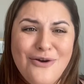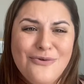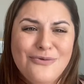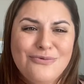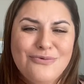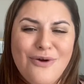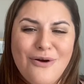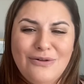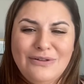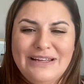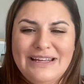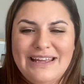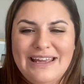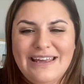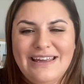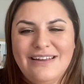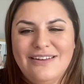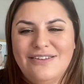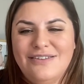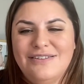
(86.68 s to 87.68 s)
Rolling
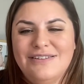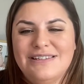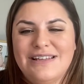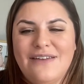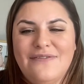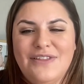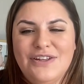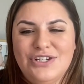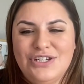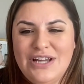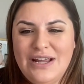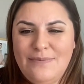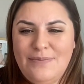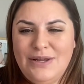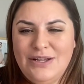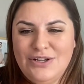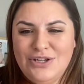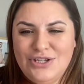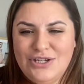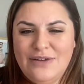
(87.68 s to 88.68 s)
hills of the
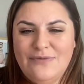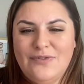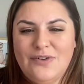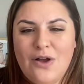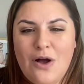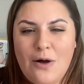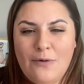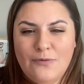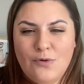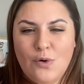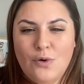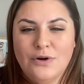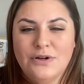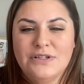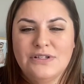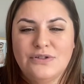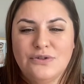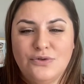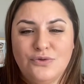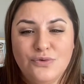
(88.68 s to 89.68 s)
championship golf
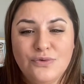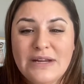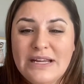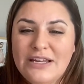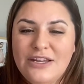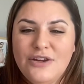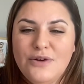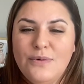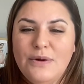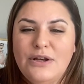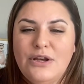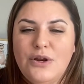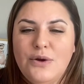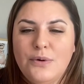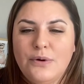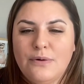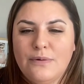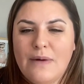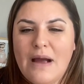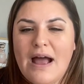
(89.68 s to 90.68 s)
course greet you when
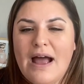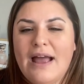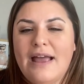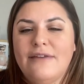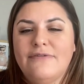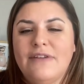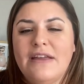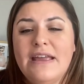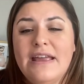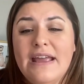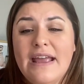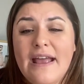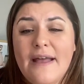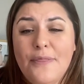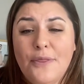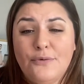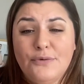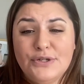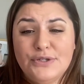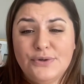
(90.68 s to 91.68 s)
you arrive,
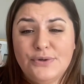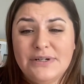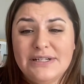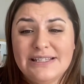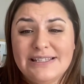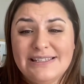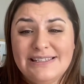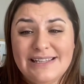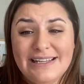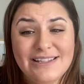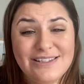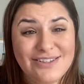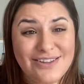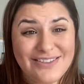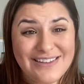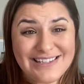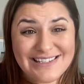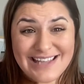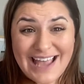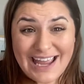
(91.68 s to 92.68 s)
and the resort sits
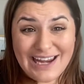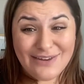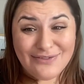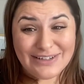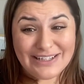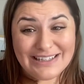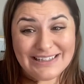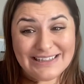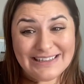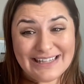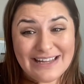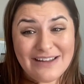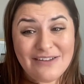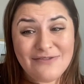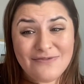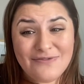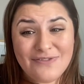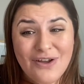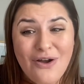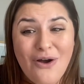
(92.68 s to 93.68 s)
on the side of a
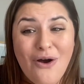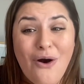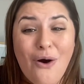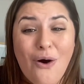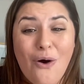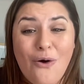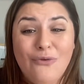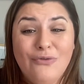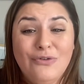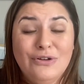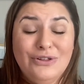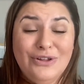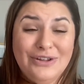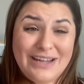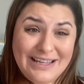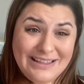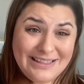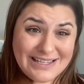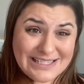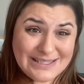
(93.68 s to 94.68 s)
cliff
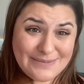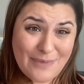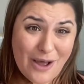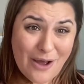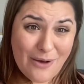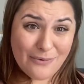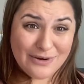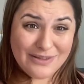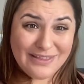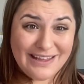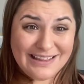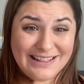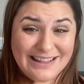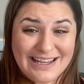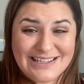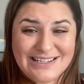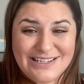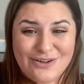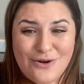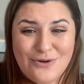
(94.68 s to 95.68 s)
overlooking the spot where the
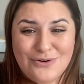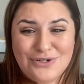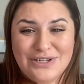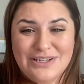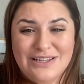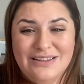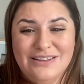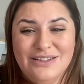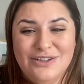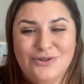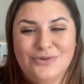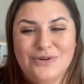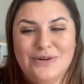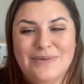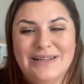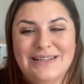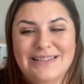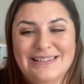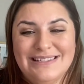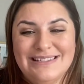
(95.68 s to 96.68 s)
Atlantic Ocean and the
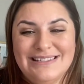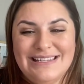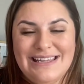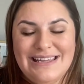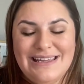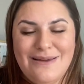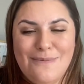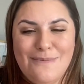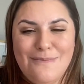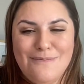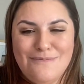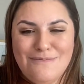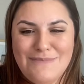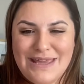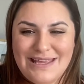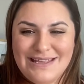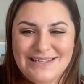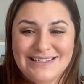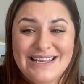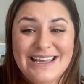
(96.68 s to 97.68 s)
Caribbean Sea
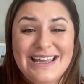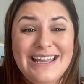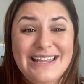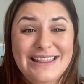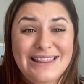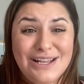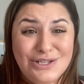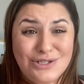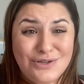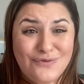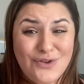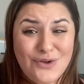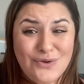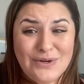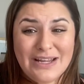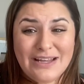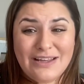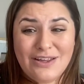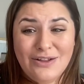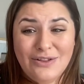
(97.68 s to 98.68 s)
meet. There's a
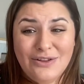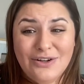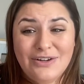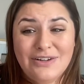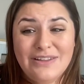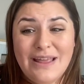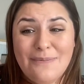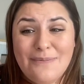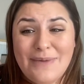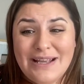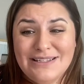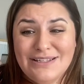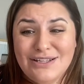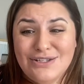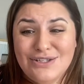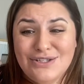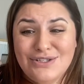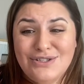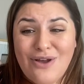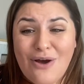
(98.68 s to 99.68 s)
funicular that makes it
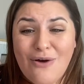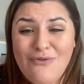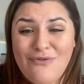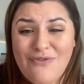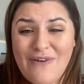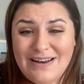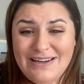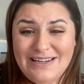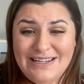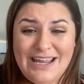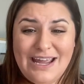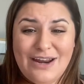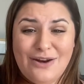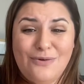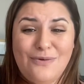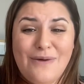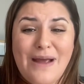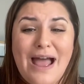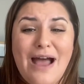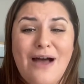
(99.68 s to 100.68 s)
so fun to get
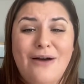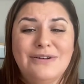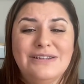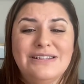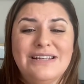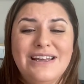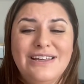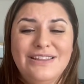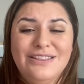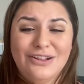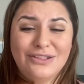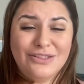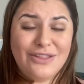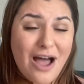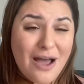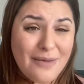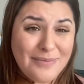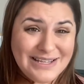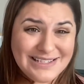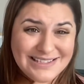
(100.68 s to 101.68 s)
around. The
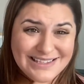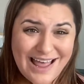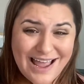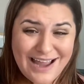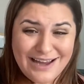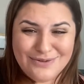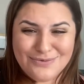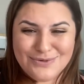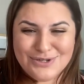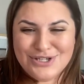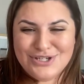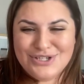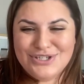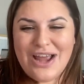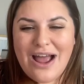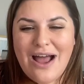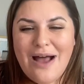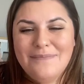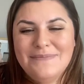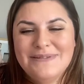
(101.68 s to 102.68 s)
lobby's lined with
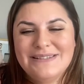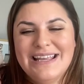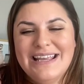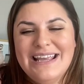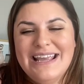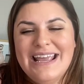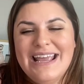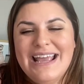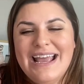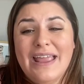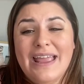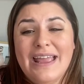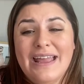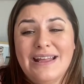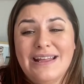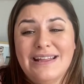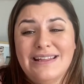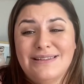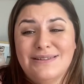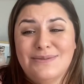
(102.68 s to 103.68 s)
shops
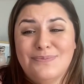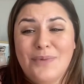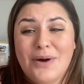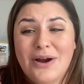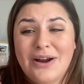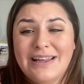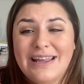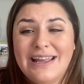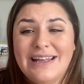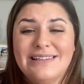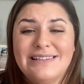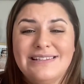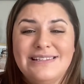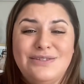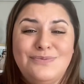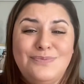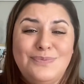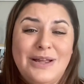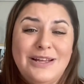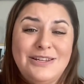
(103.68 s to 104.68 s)
and
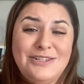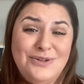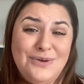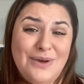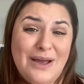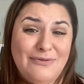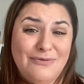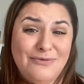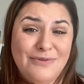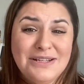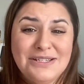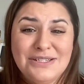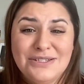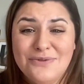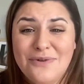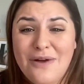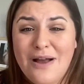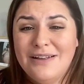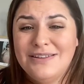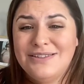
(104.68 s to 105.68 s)
markets, plus you have
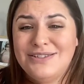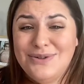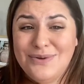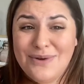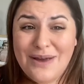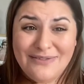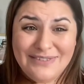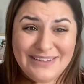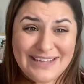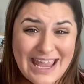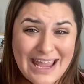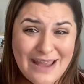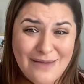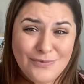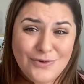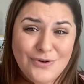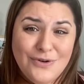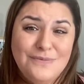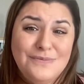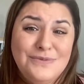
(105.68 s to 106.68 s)
restaurants, you have game
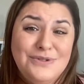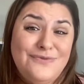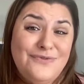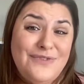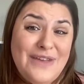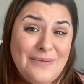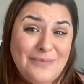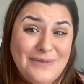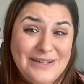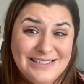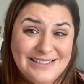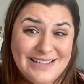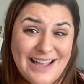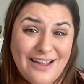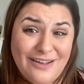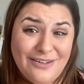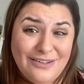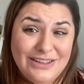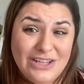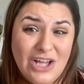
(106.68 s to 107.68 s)
rooms,
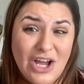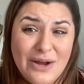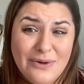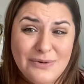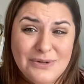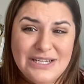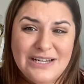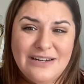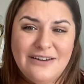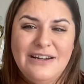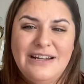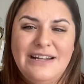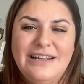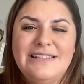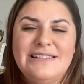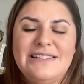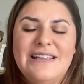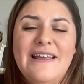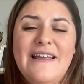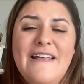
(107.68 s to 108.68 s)
family-style lounge
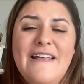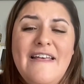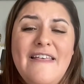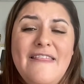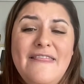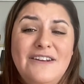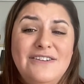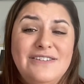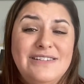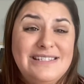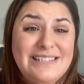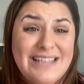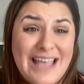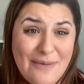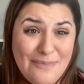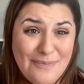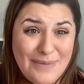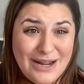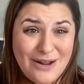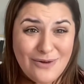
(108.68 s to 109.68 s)
areas. There's a
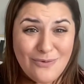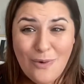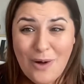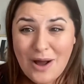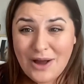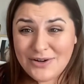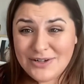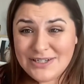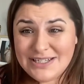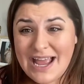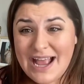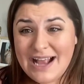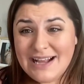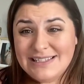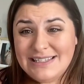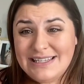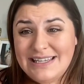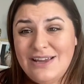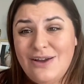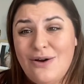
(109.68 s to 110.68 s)
10-minute water
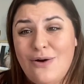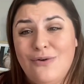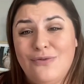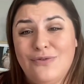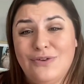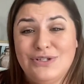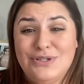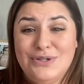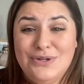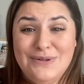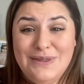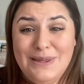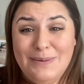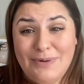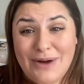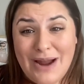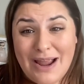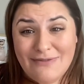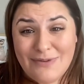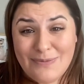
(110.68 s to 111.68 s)
taxi over to the
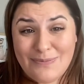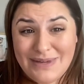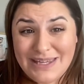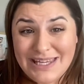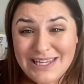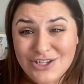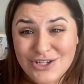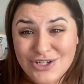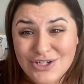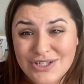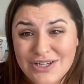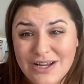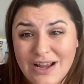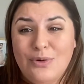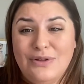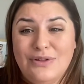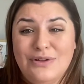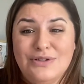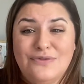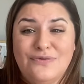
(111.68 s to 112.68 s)
private beach
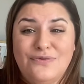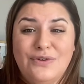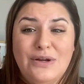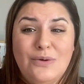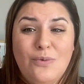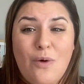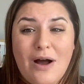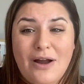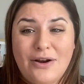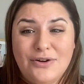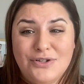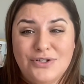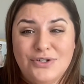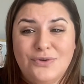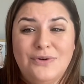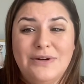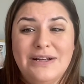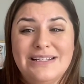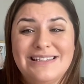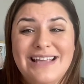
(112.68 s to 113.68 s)
where there's free water
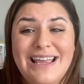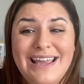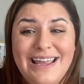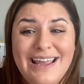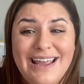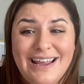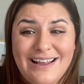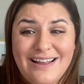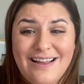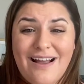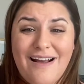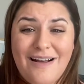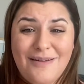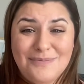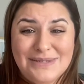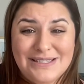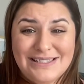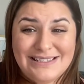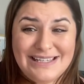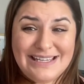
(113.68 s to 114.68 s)
toys and
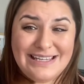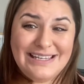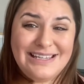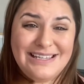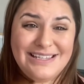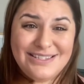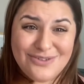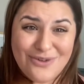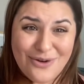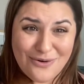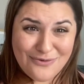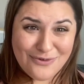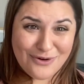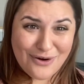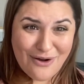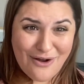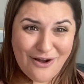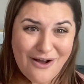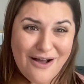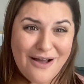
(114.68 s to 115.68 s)
calm seas
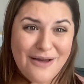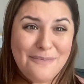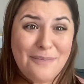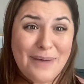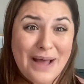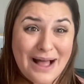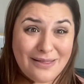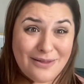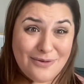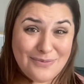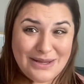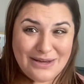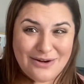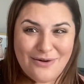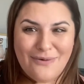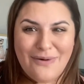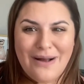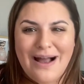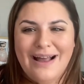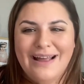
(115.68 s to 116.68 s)
over on
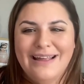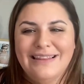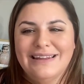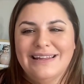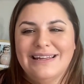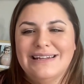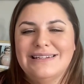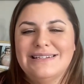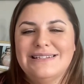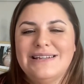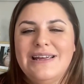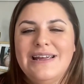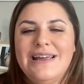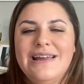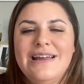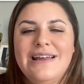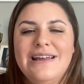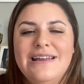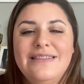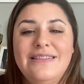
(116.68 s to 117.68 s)
Palomino Island.
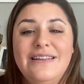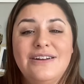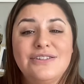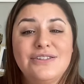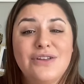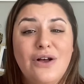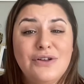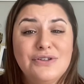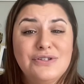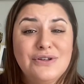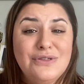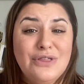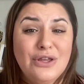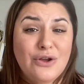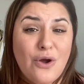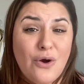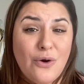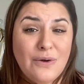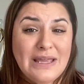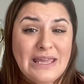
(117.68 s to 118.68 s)
There's also the
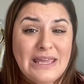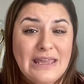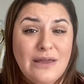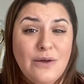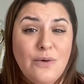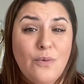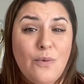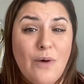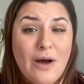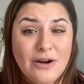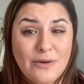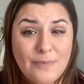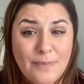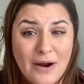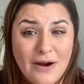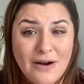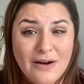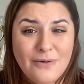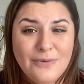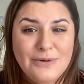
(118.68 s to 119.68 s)
Coquille Water
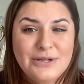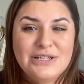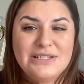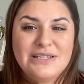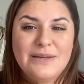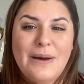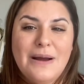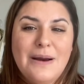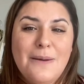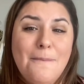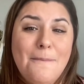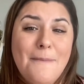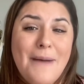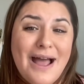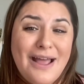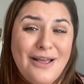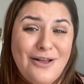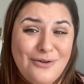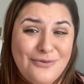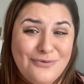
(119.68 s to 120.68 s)
Park, which is about a
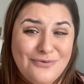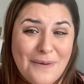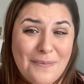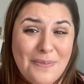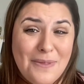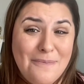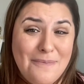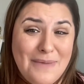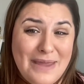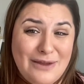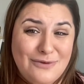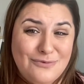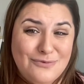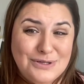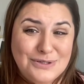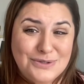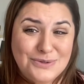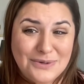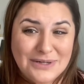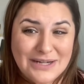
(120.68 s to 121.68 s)
mile from the main
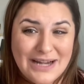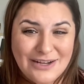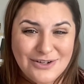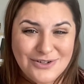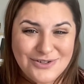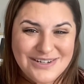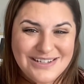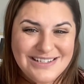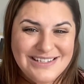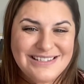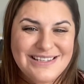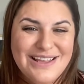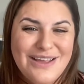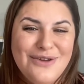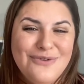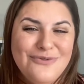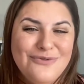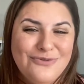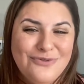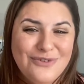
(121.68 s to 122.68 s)
resort entrance,
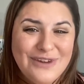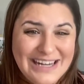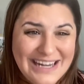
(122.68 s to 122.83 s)
free